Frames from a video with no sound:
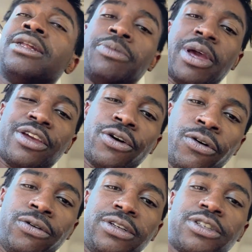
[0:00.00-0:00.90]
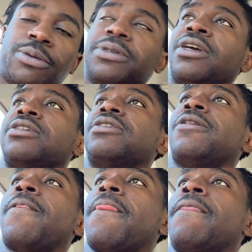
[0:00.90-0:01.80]
and make your own
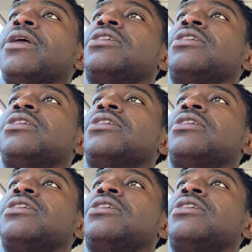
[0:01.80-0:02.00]
interpretation.